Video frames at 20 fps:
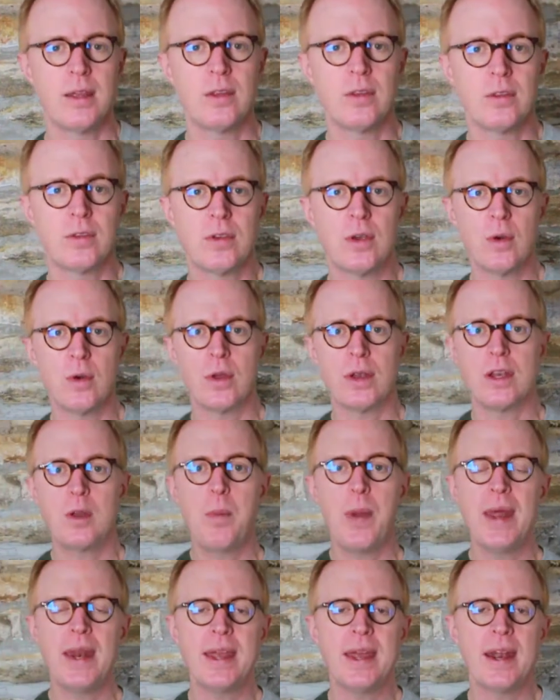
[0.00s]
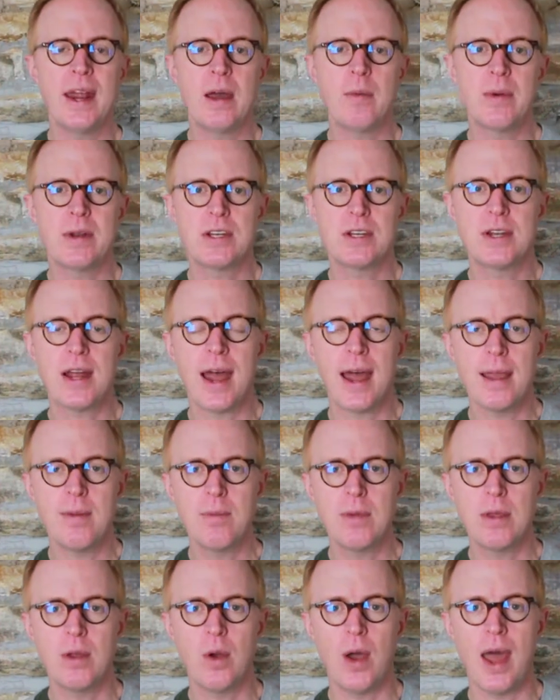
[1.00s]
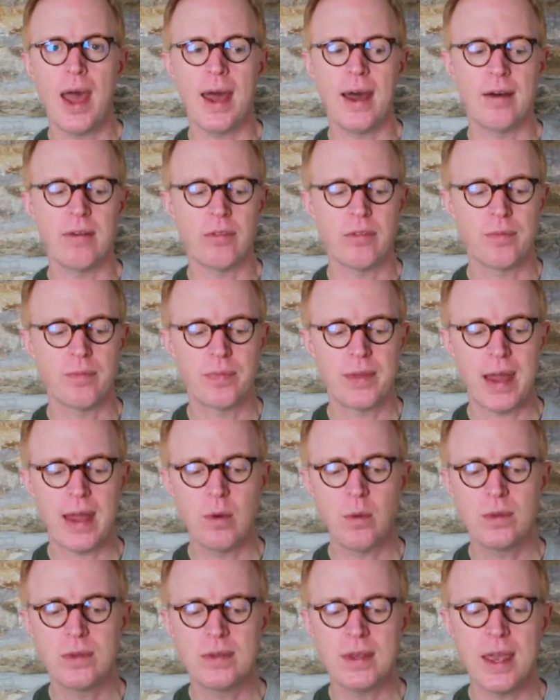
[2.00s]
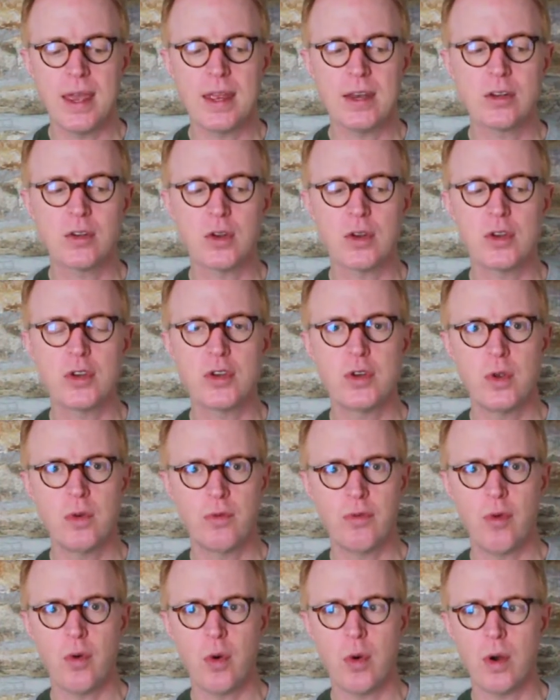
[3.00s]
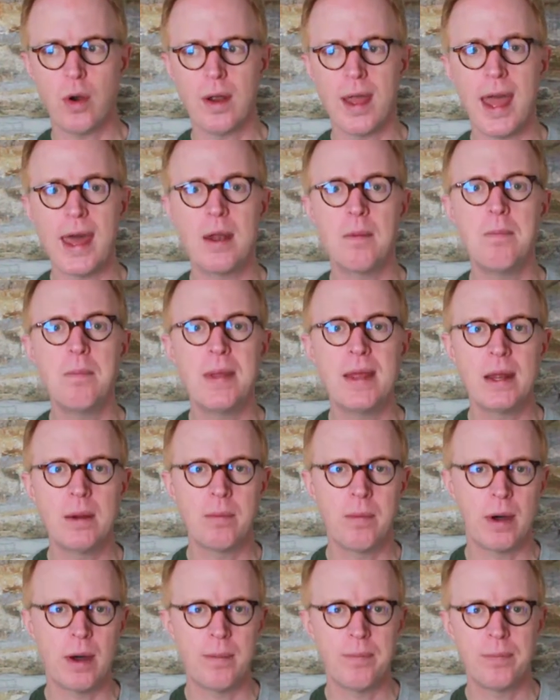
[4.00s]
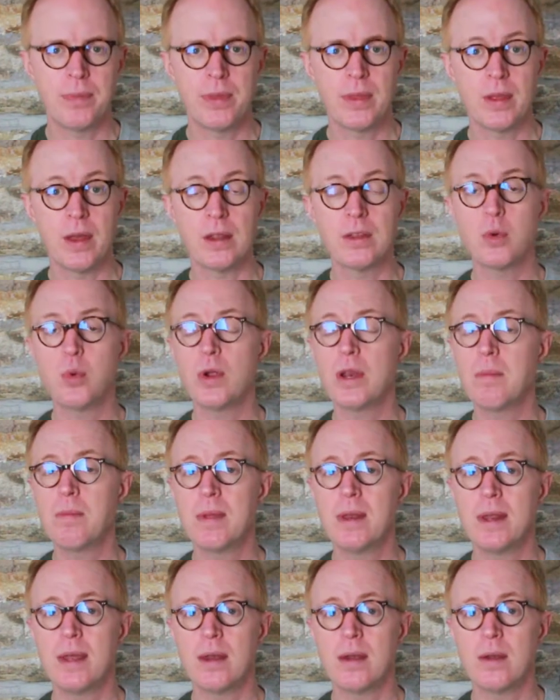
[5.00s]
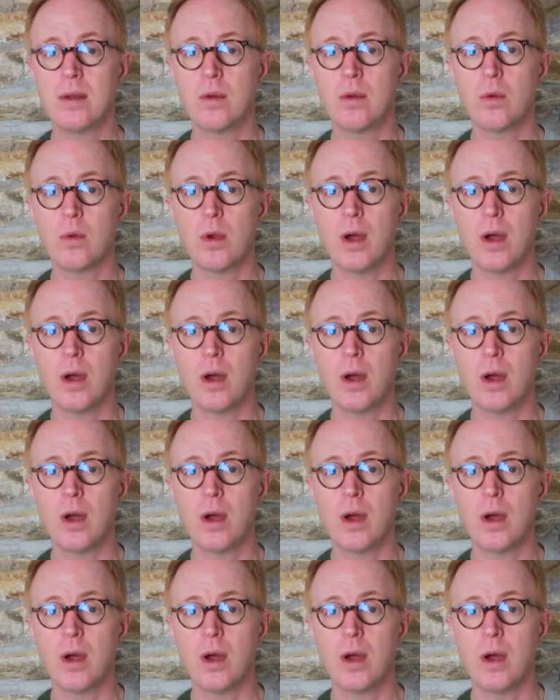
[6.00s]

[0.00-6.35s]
So depending on how much time you have, I would say shoot for, at a minimum, a 20-minute